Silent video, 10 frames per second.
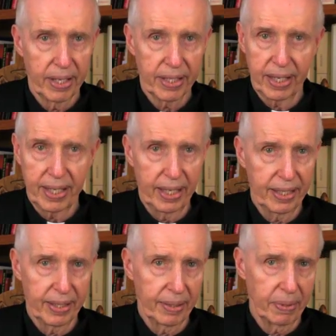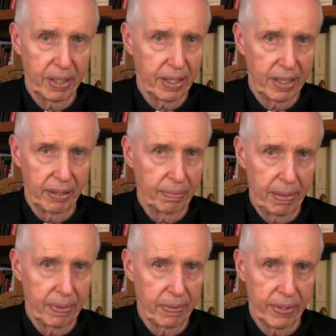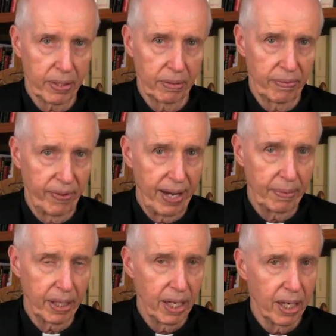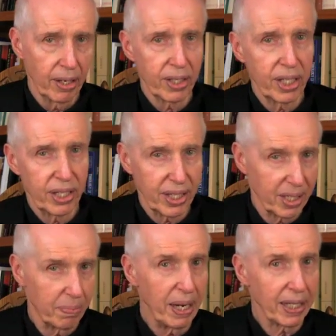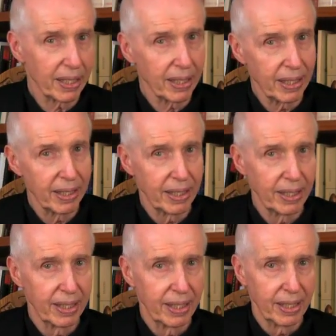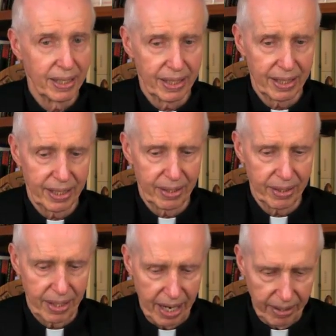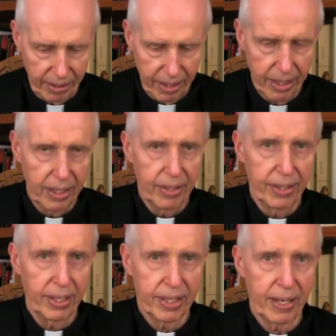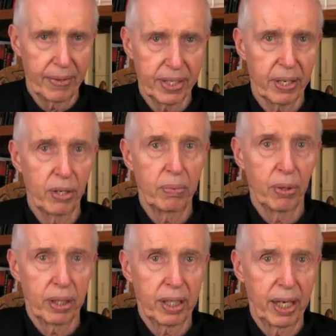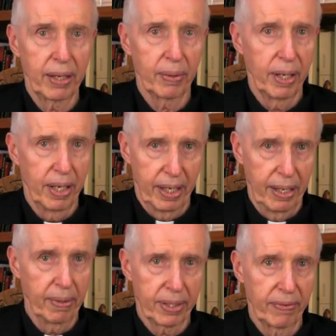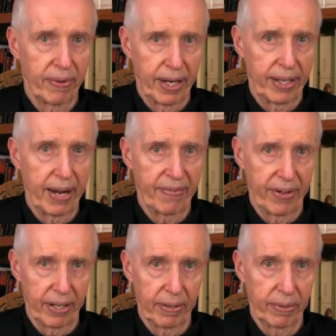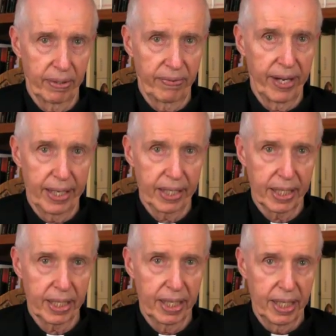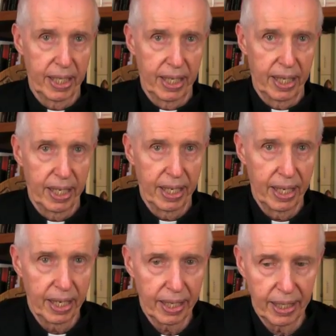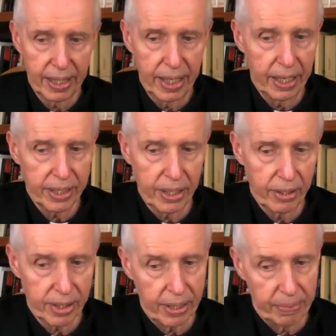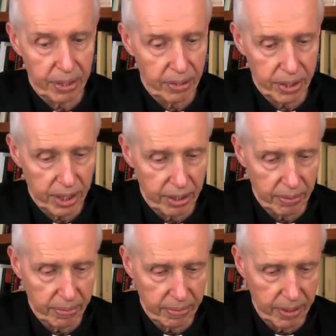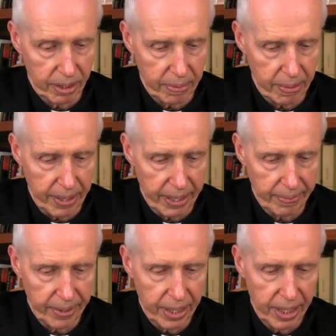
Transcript: I tell you, I mean, he killed members of his own family because he suspected. You know, and now there's a newborn king. He must have found that fellow real fast. And he doesn't know, except he knows a little bit about him.